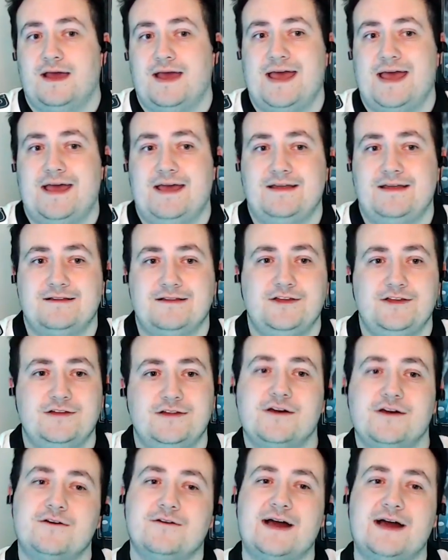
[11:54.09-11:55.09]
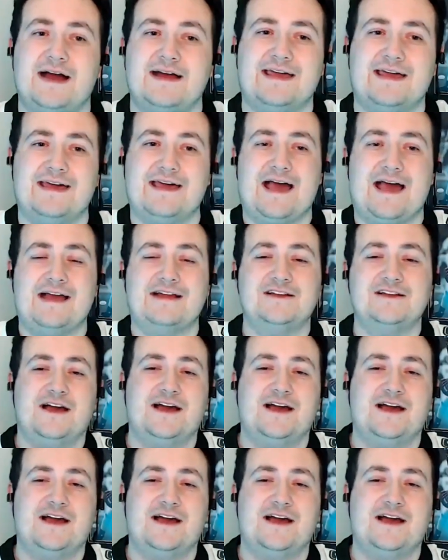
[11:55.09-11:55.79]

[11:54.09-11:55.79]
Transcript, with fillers: And you know, I I